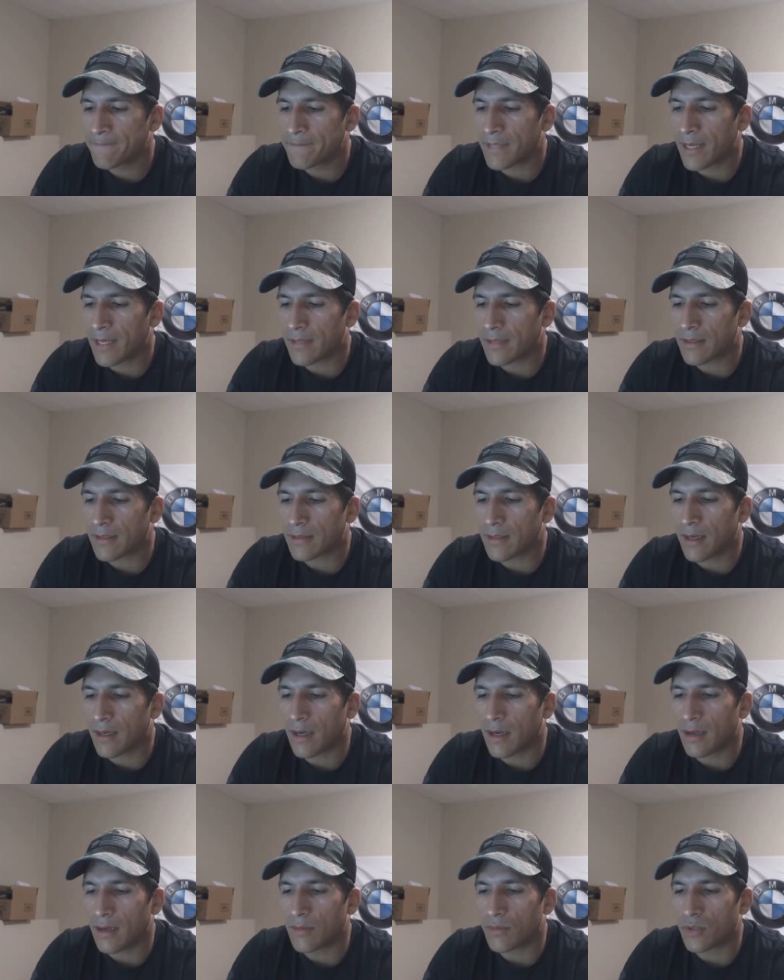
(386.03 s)
Lots of
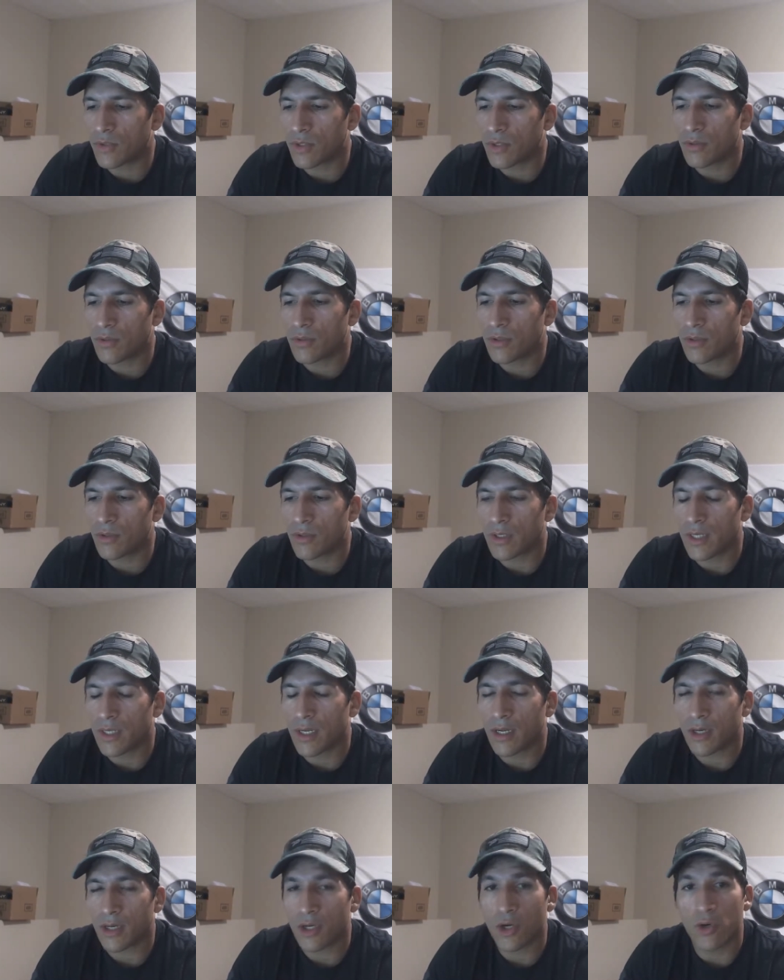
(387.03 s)
times you would
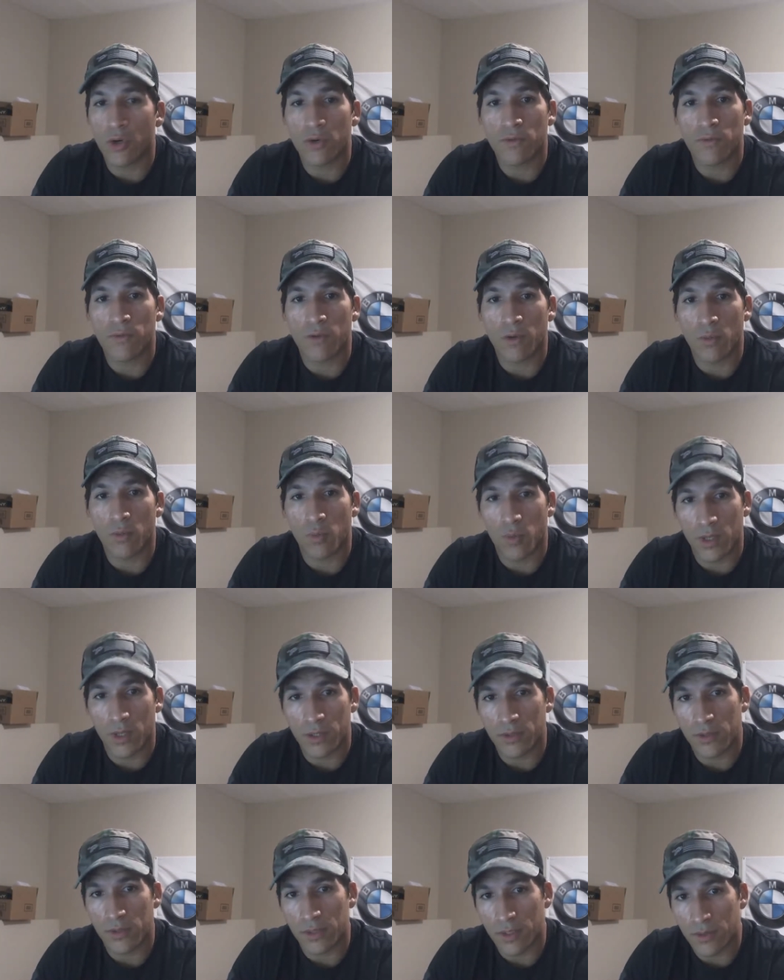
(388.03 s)
get a code for
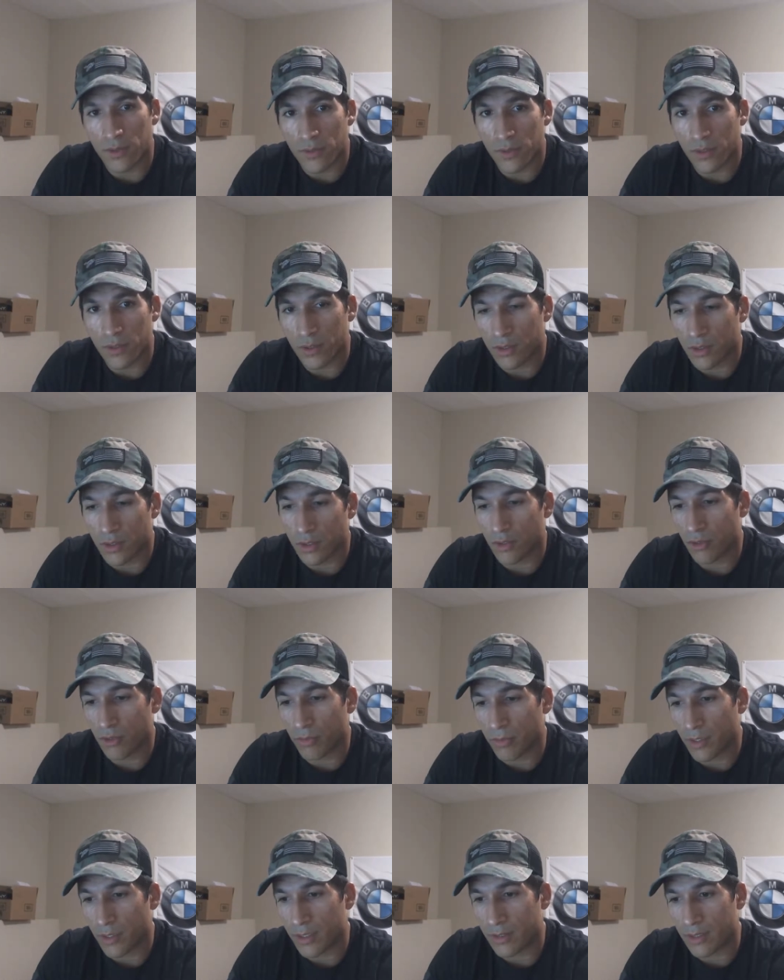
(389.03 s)
one sensor and you
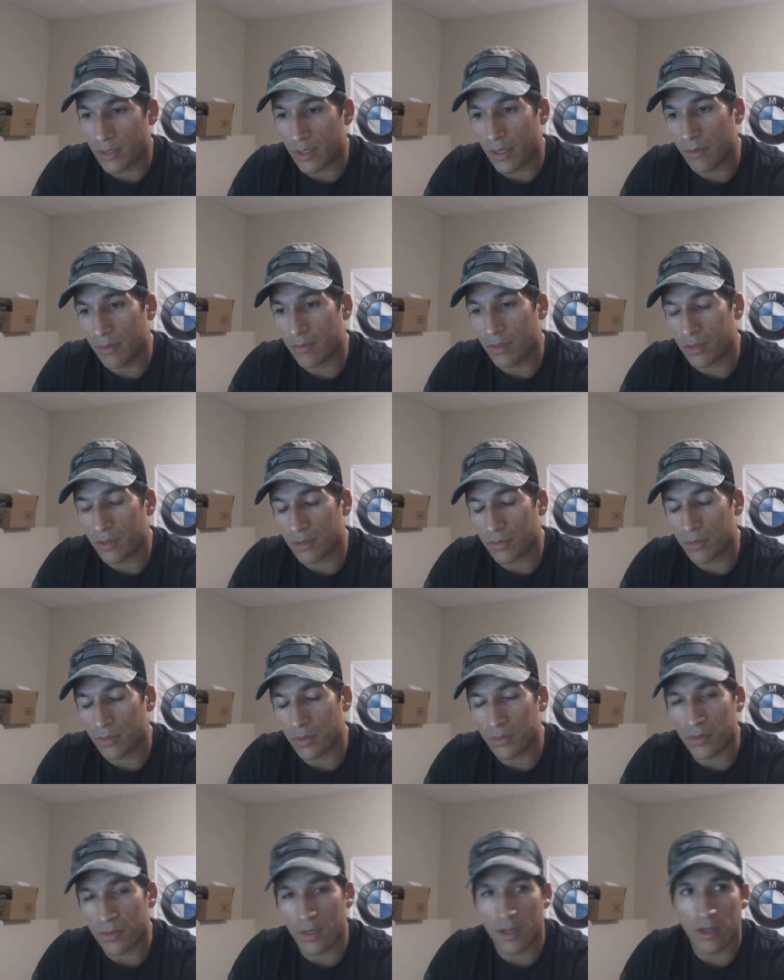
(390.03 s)
replace that
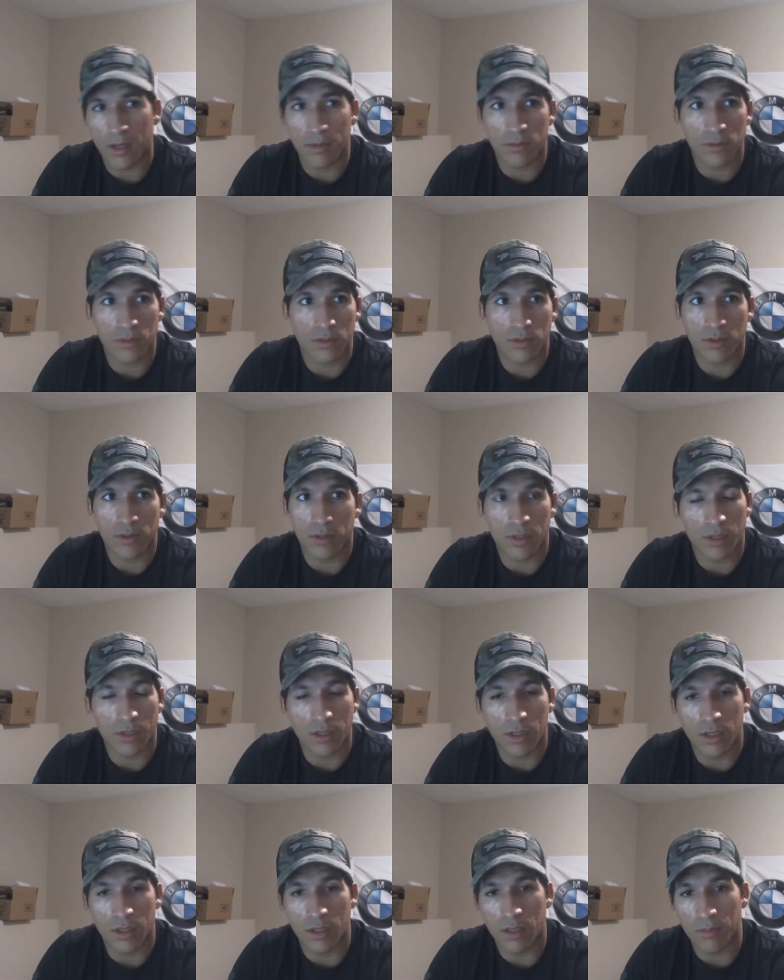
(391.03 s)
multiple times
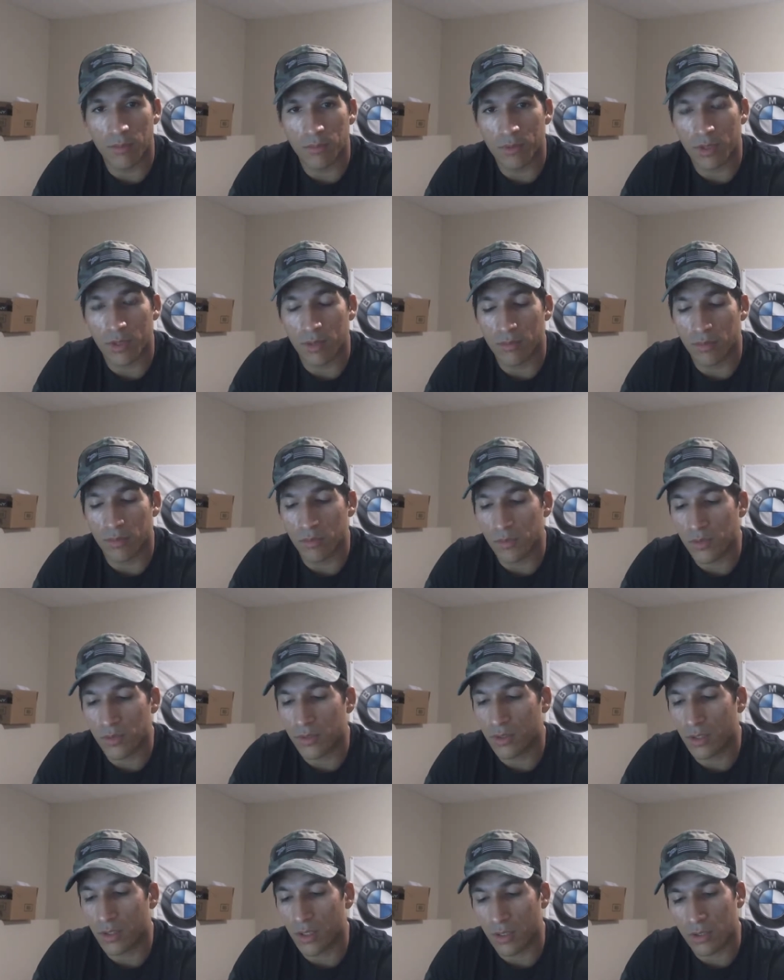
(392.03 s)
and the problem
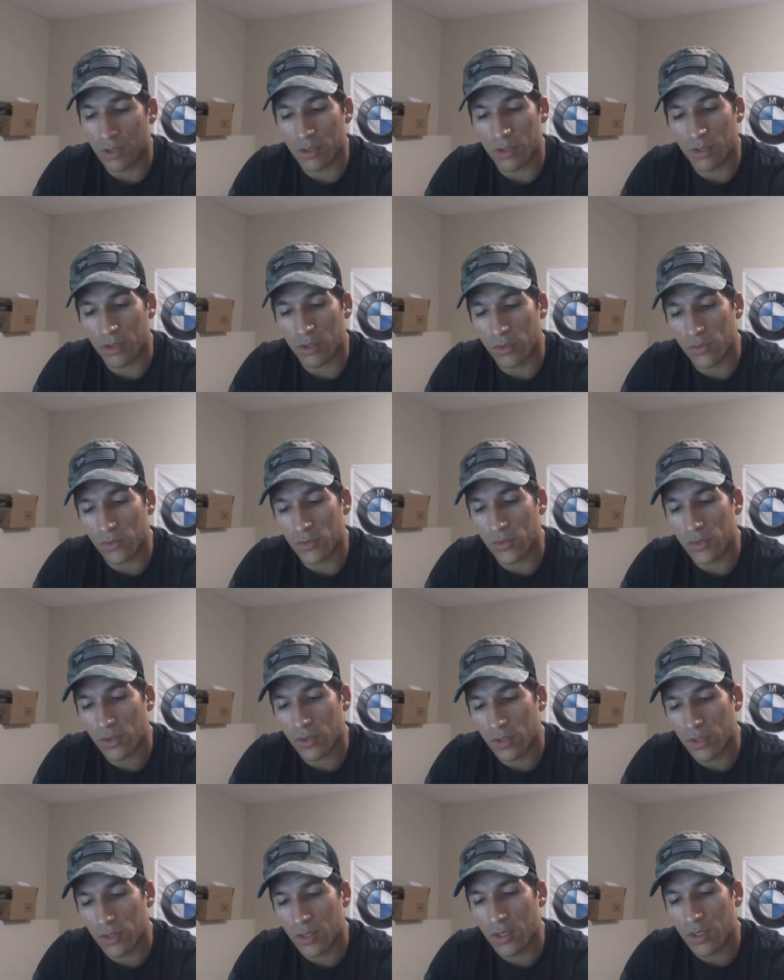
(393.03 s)
still occurs.
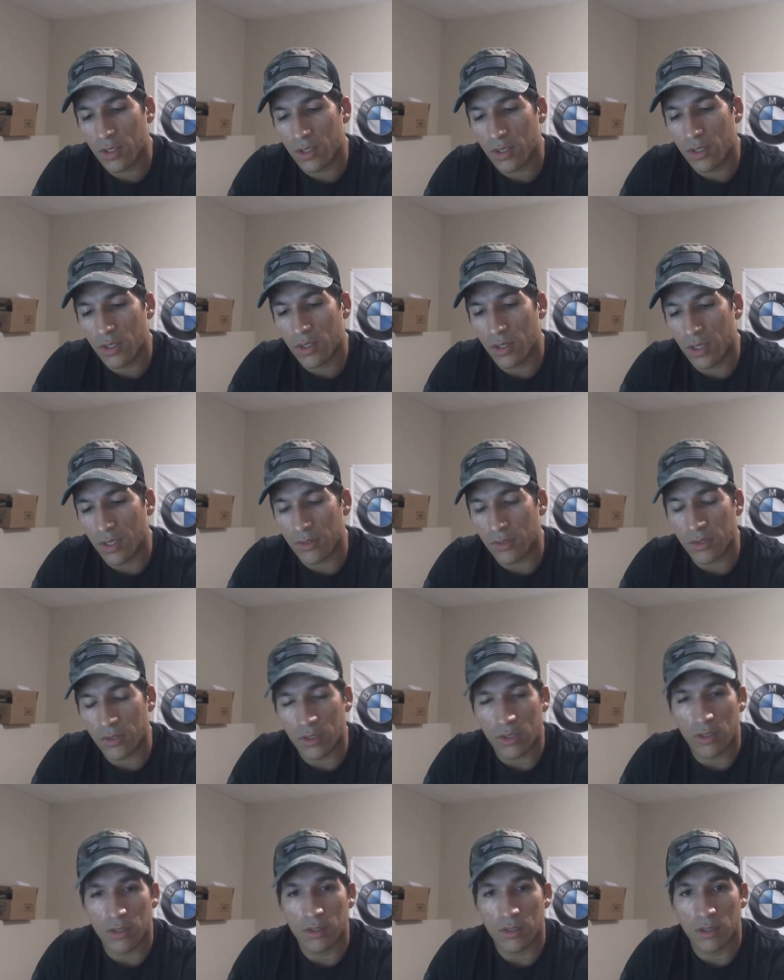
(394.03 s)
That's a
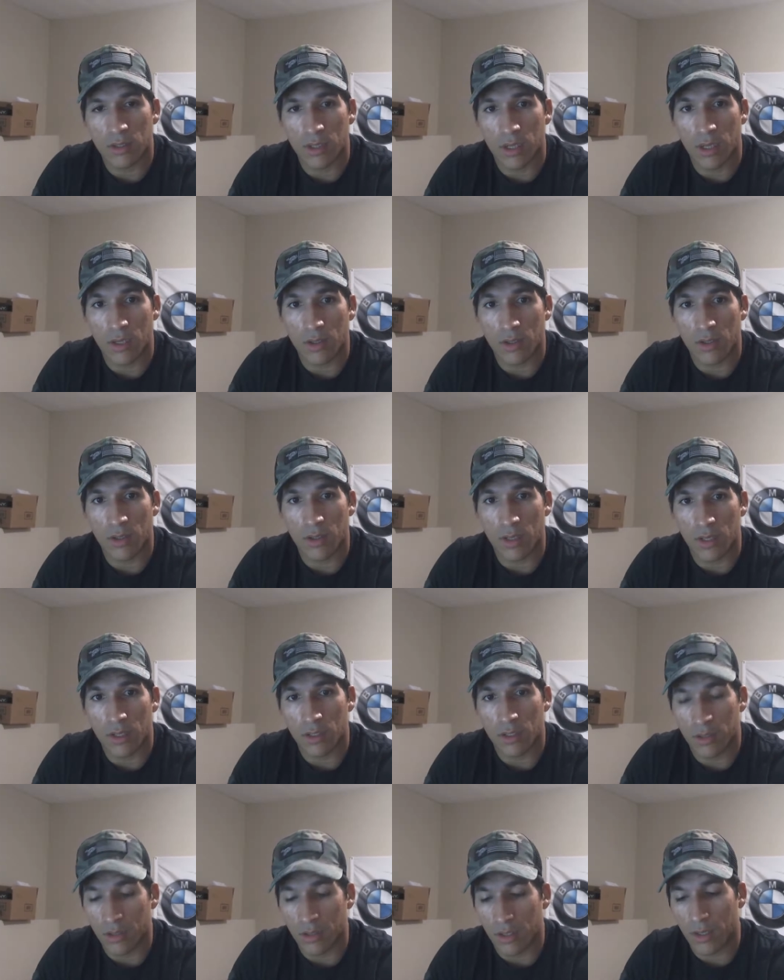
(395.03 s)
good indicator
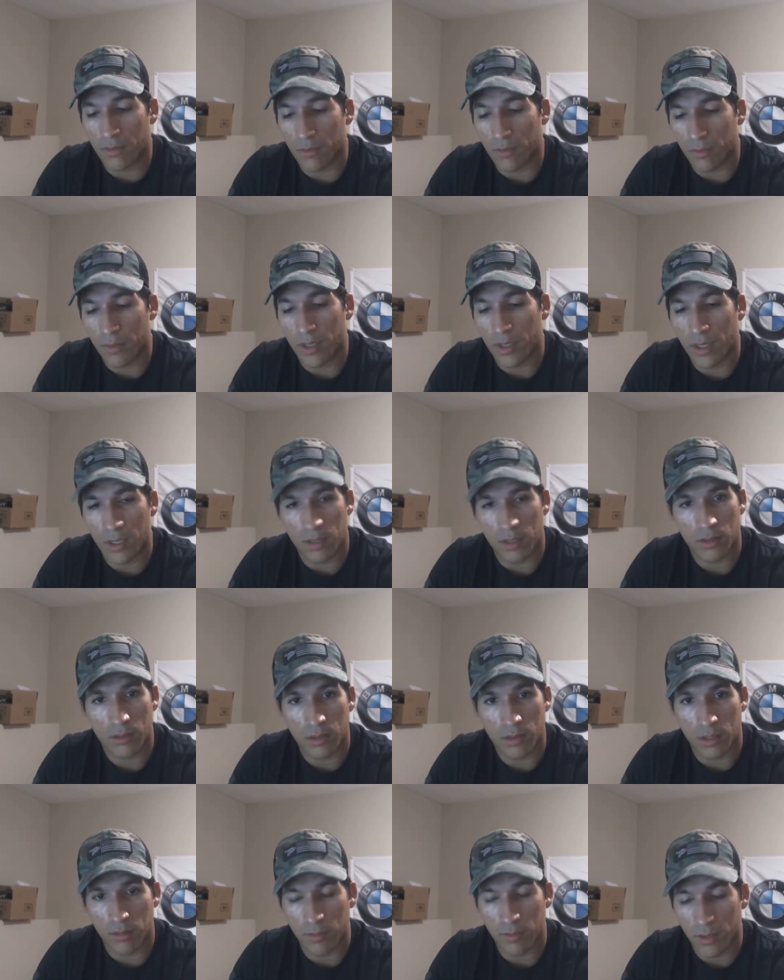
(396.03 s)
that you have a bad
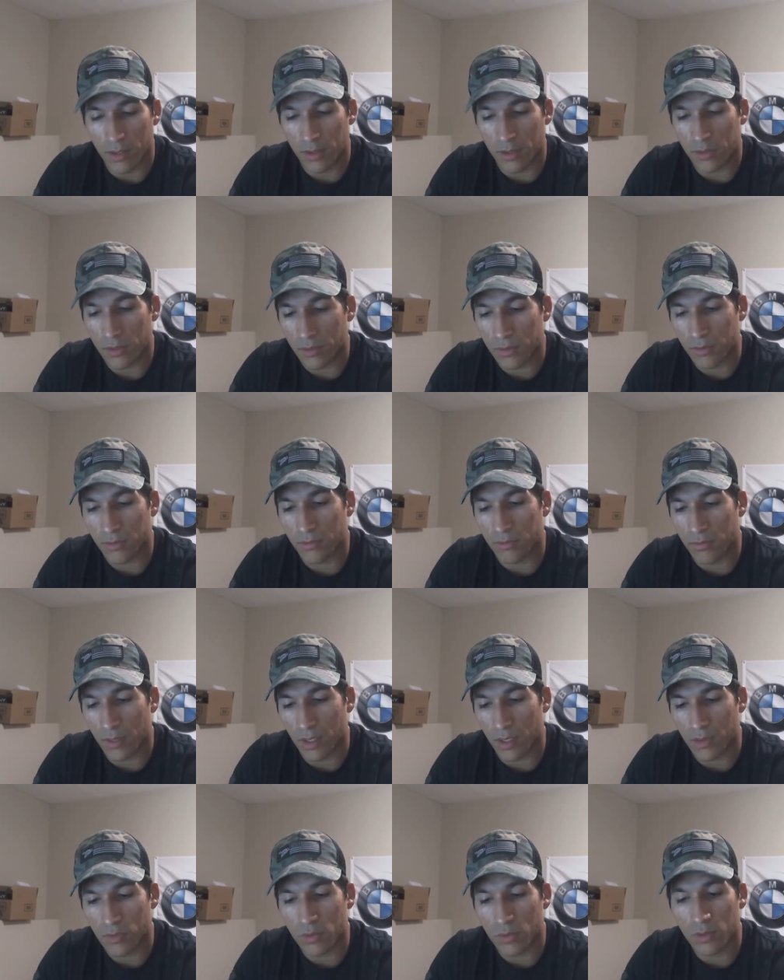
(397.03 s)
ABS
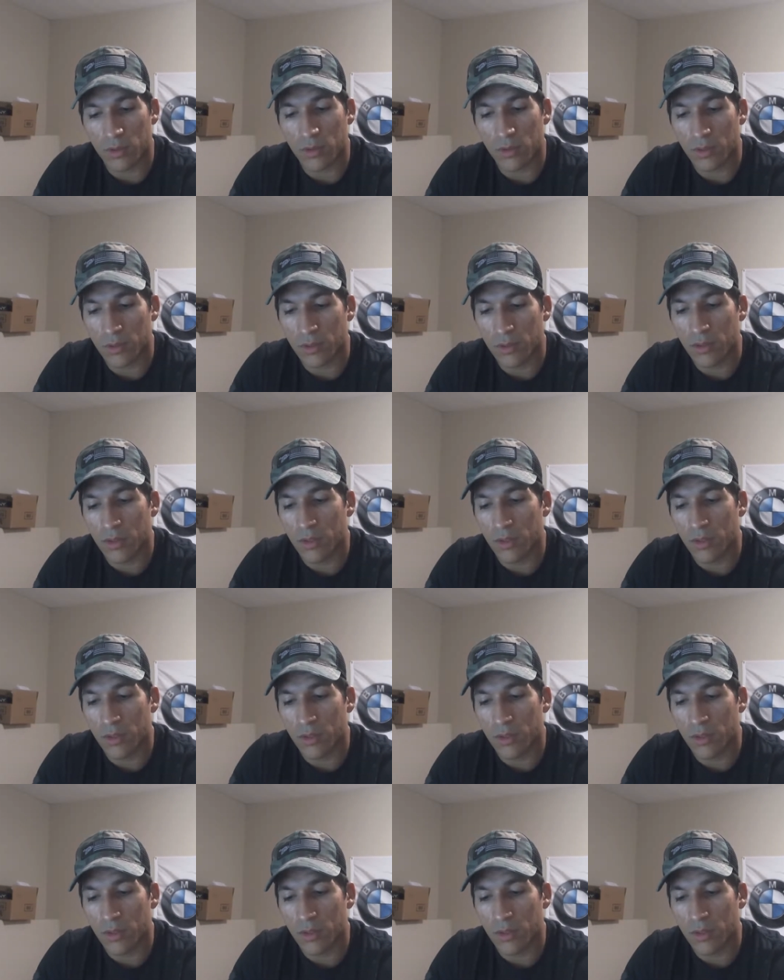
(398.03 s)
module.